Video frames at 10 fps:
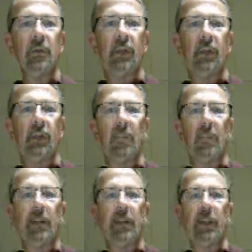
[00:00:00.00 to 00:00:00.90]
In
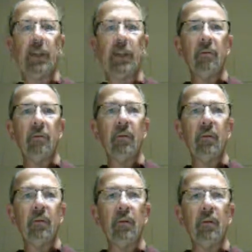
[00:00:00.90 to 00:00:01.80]
marketing,
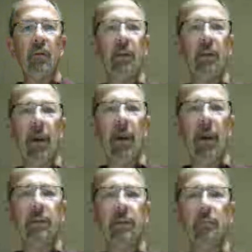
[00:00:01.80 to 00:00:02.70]
there's only males.